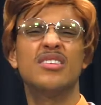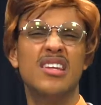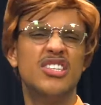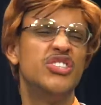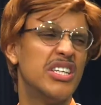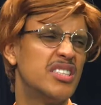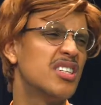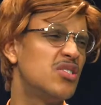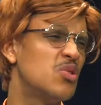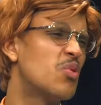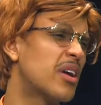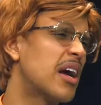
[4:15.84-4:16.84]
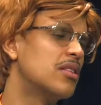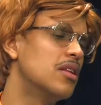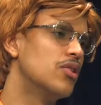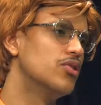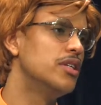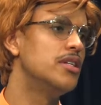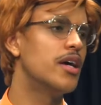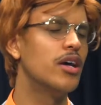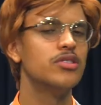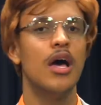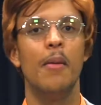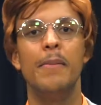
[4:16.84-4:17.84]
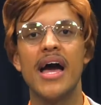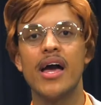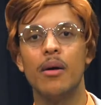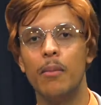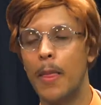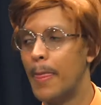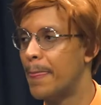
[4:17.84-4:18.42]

the logistics. You'd work out the little details. Bam.